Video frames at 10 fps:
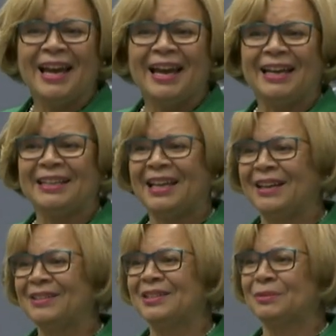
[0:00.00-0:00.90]
and
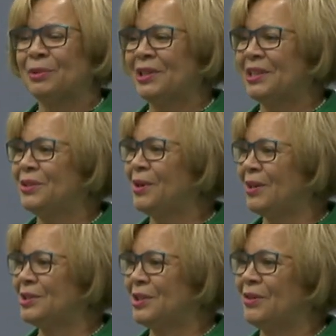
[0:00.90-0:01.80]
now this morning you
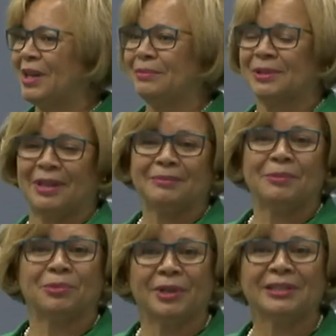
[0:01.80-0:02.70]
all showed up, so I'm
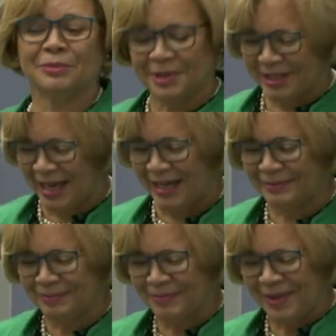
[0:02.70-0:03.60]
impressed with that.